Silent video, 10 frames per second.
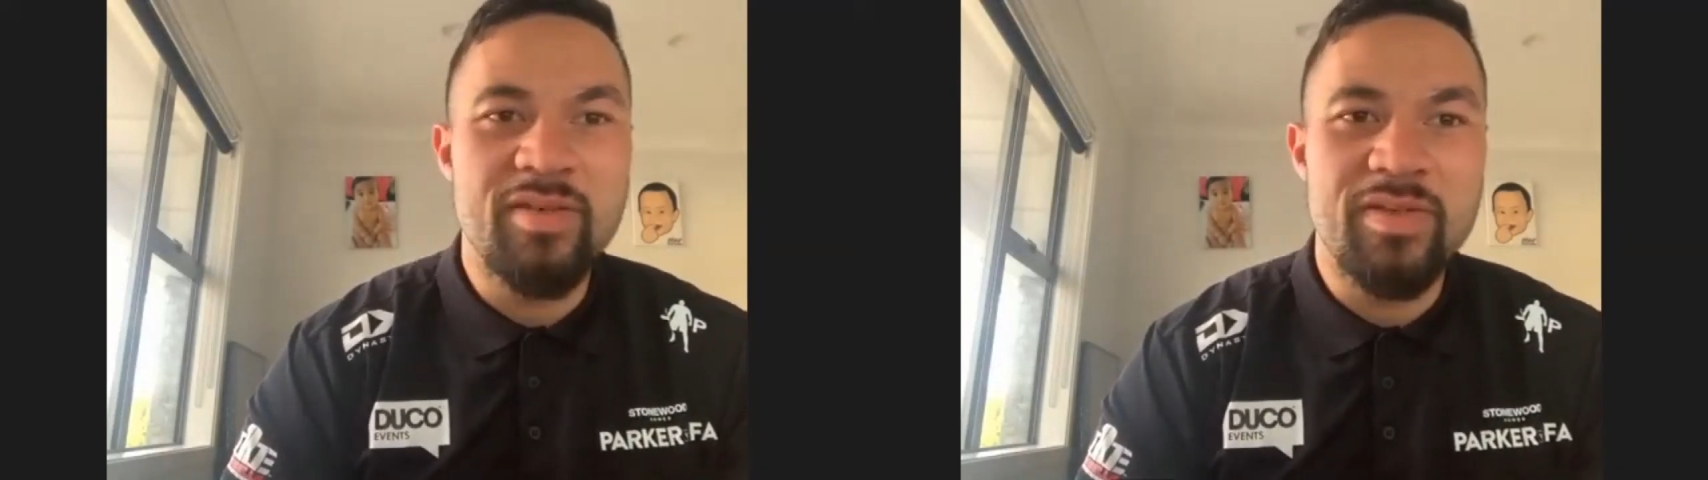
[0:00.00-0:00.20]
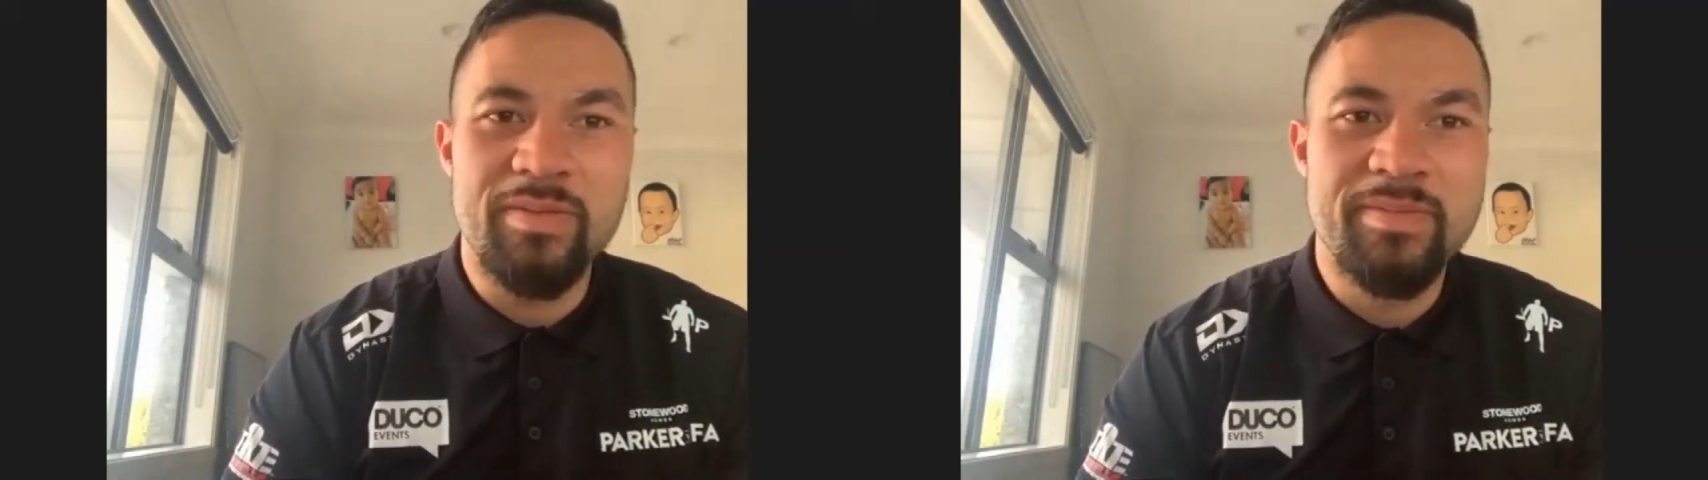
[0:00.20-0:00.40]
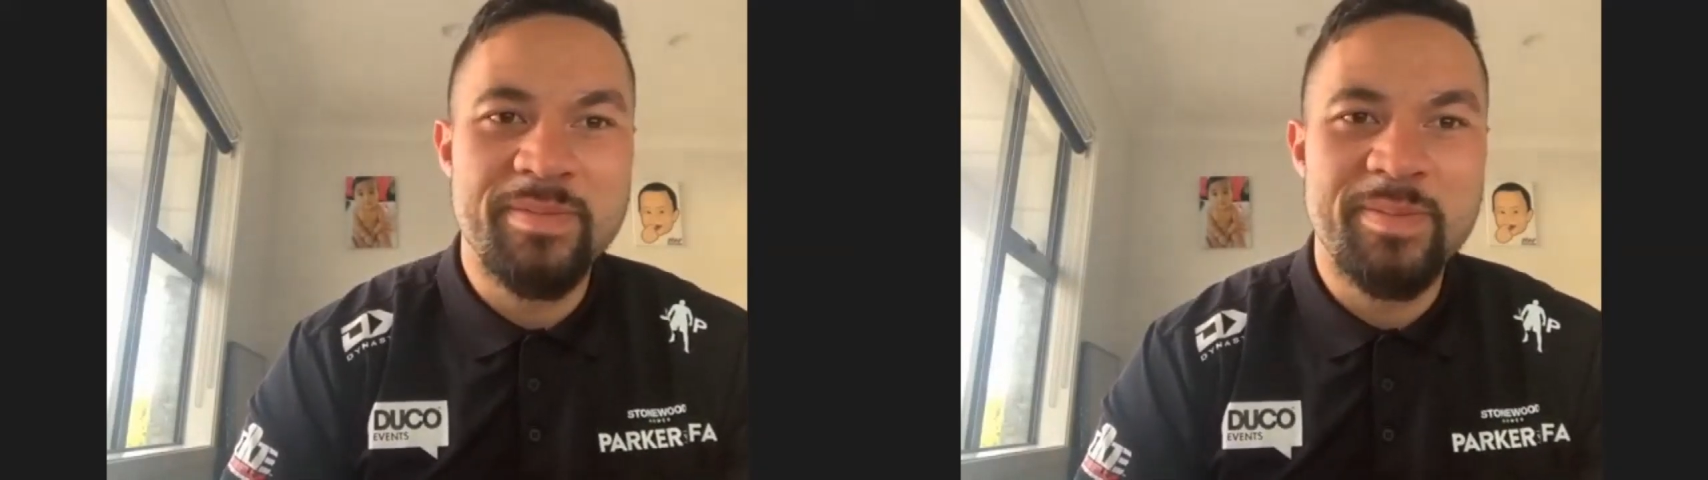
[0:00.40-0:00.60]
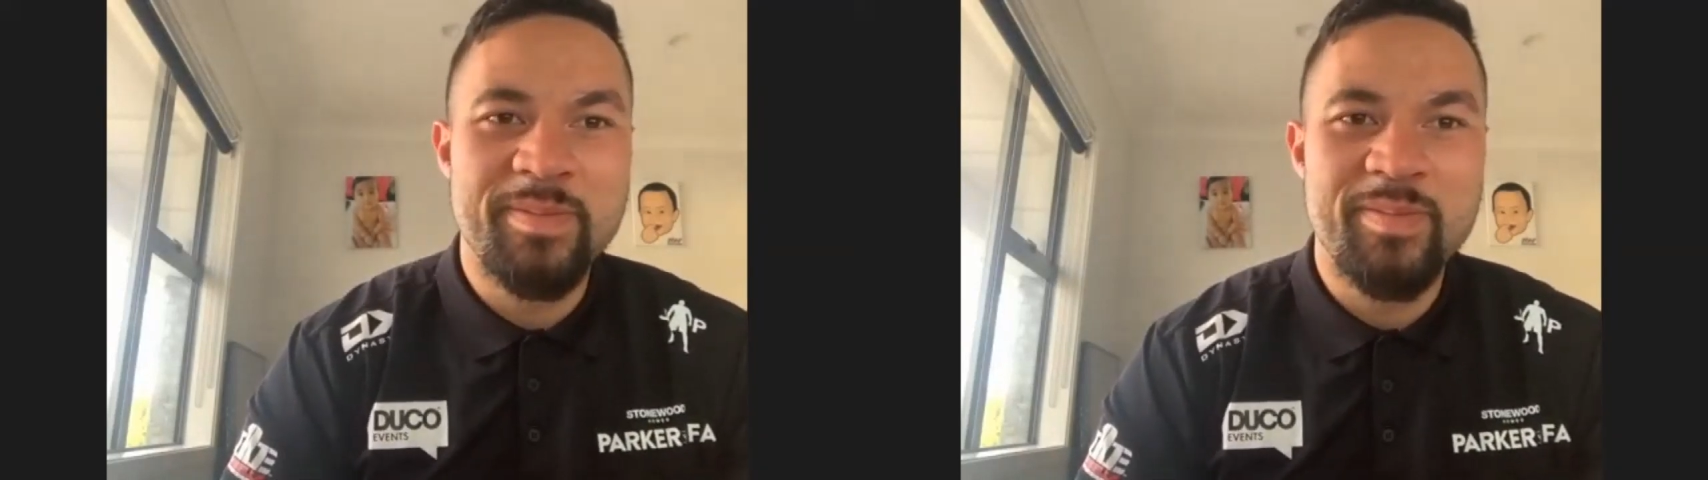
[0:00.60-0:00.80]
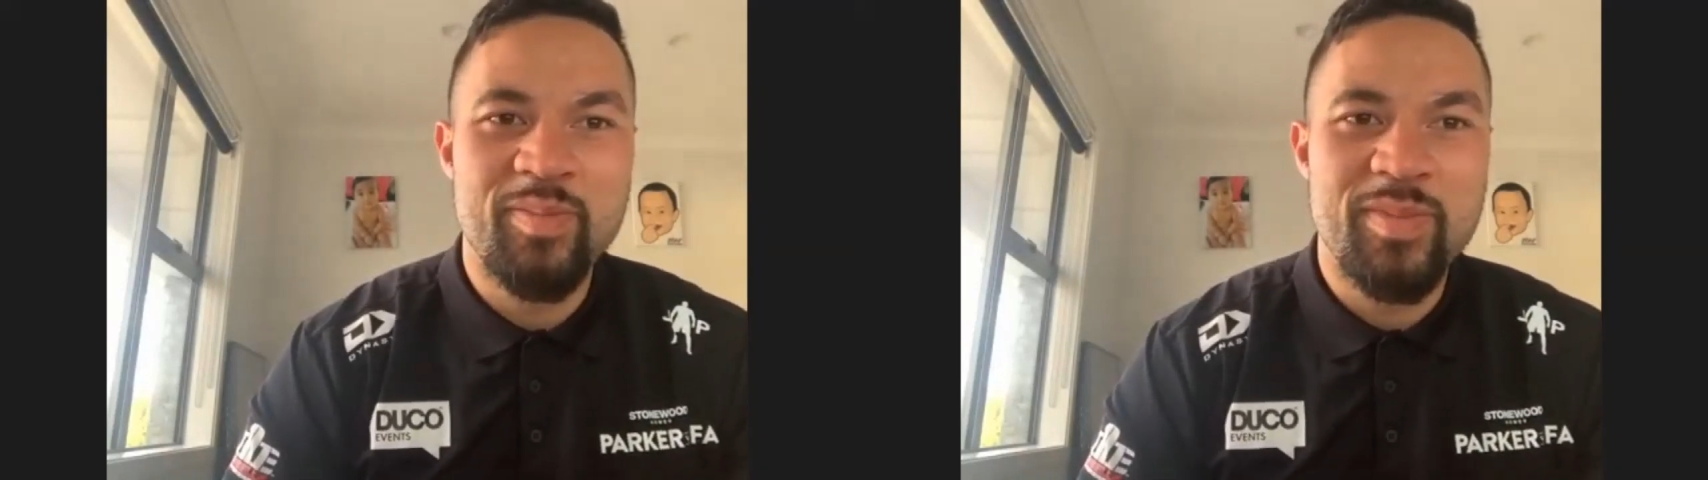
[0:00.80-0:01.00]
them.
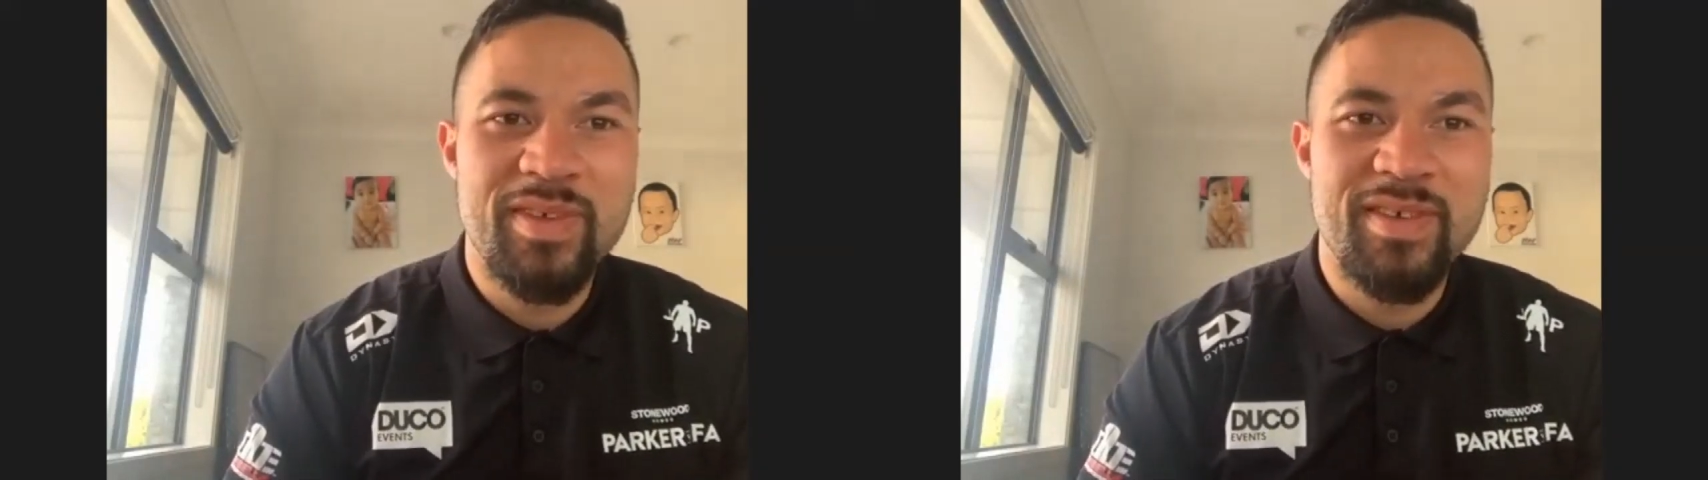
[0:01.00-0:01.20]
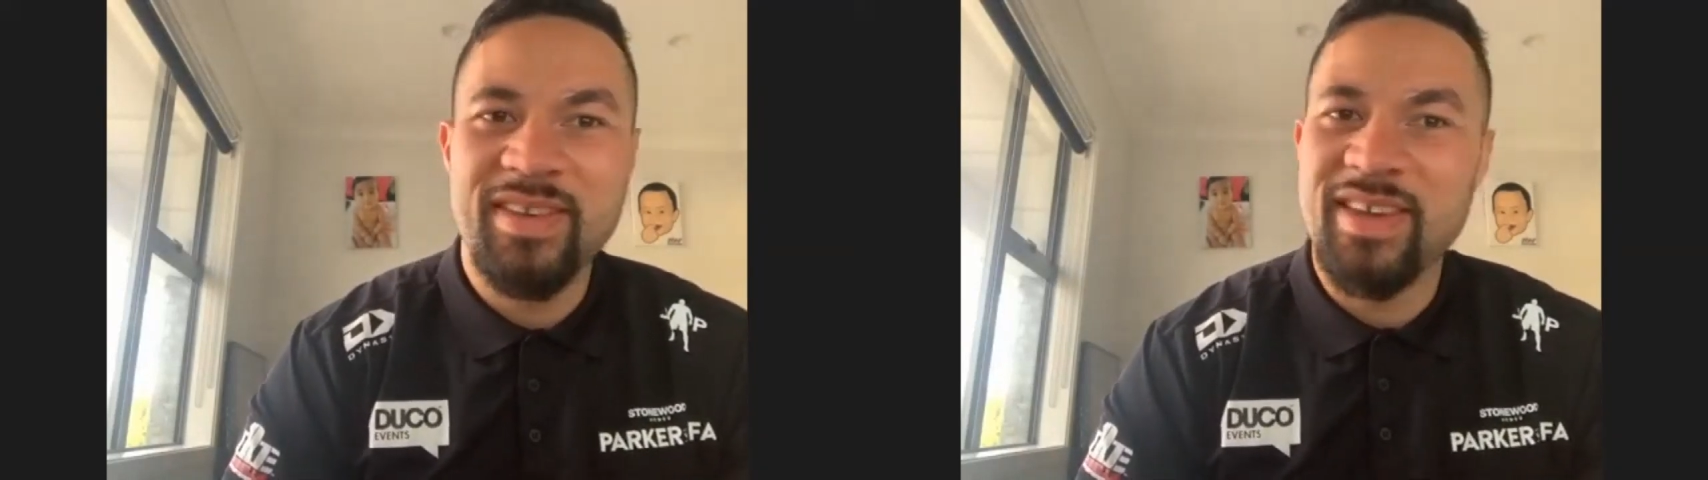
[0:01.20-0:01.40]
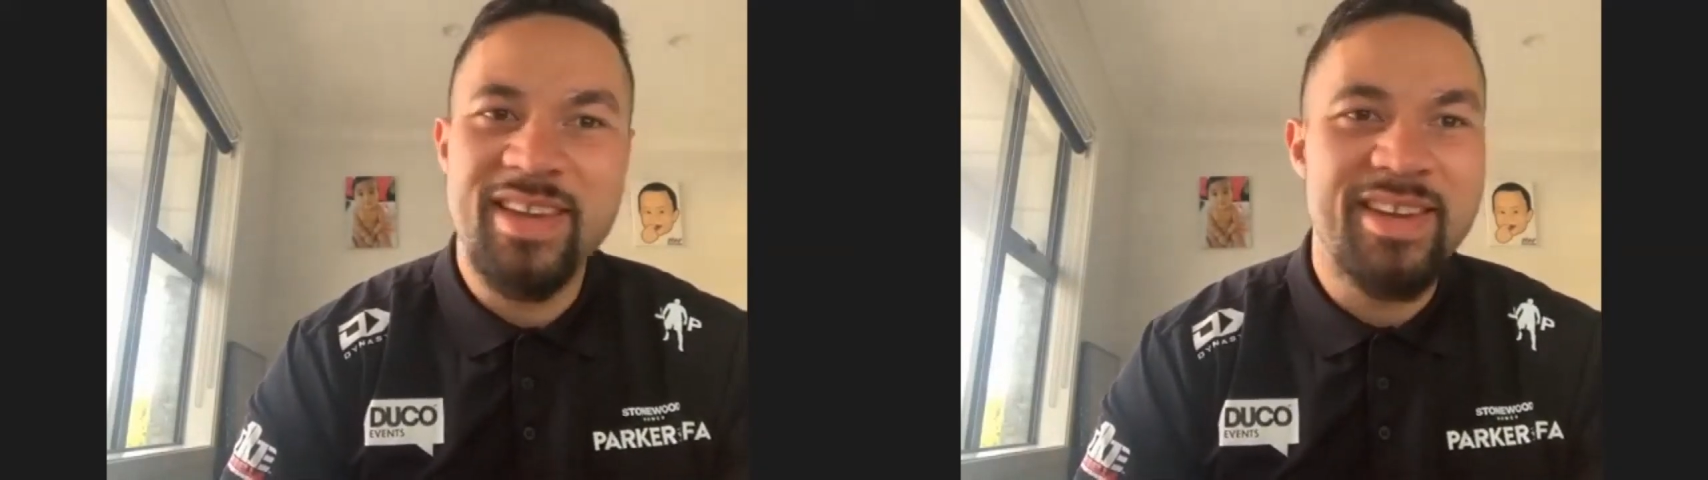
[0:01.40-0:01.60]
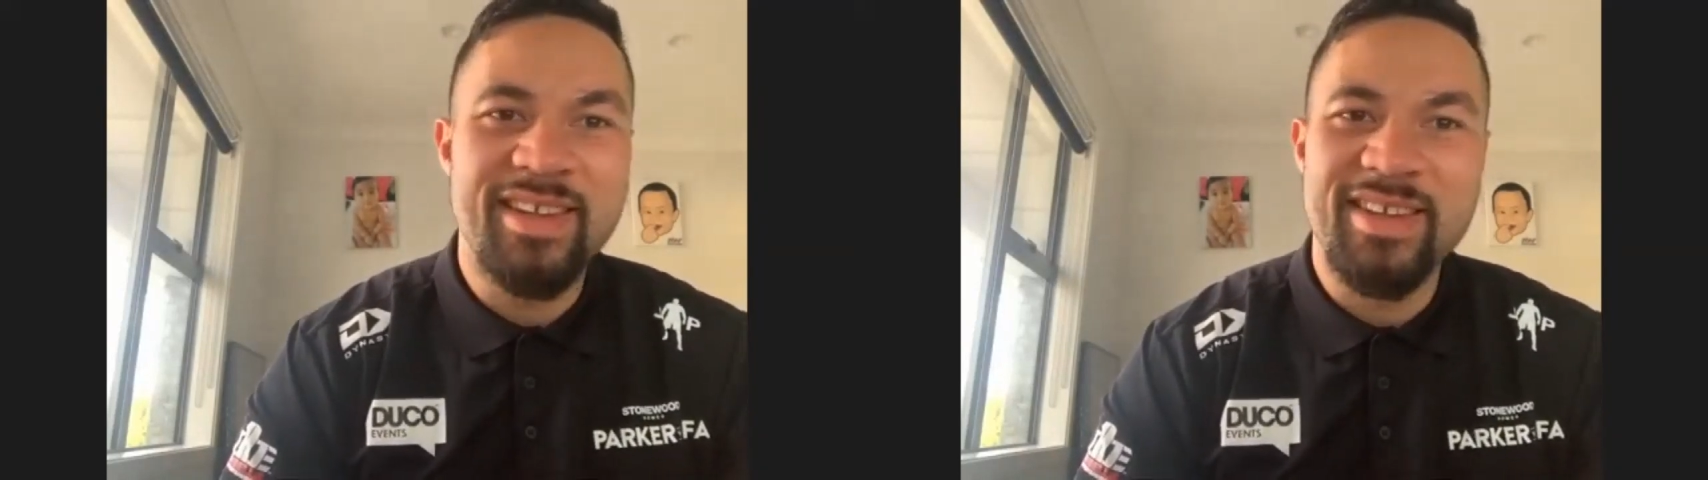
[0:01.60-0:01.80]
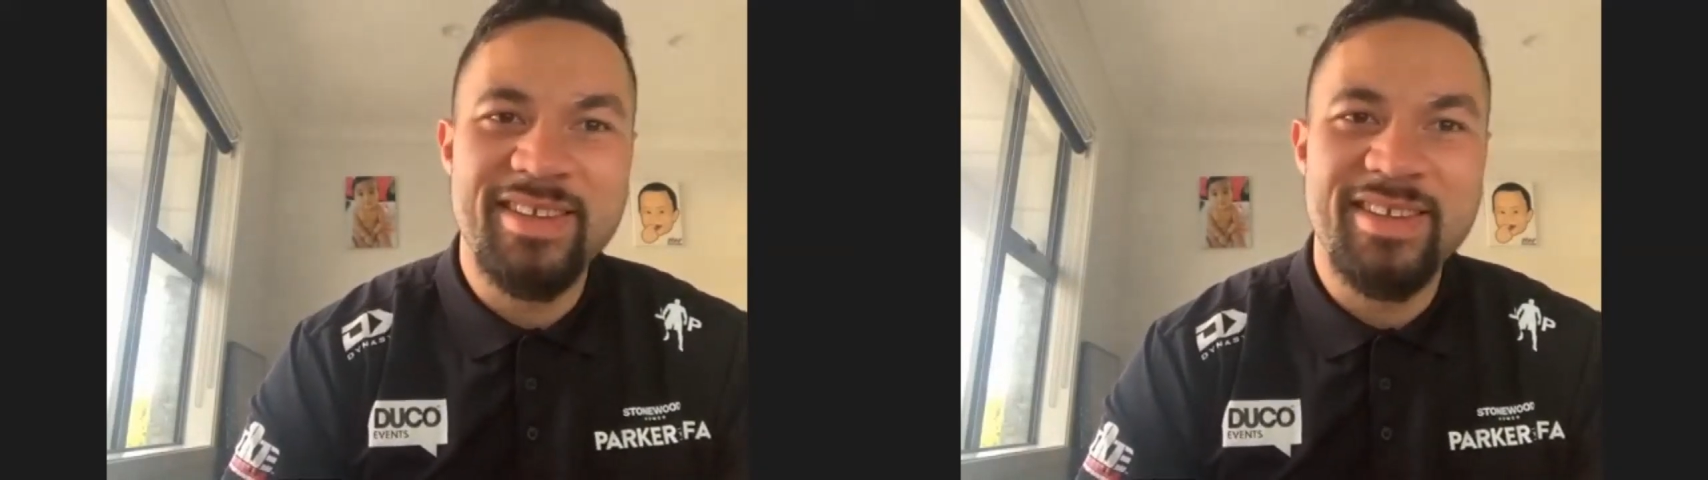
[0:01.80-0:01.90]
Any.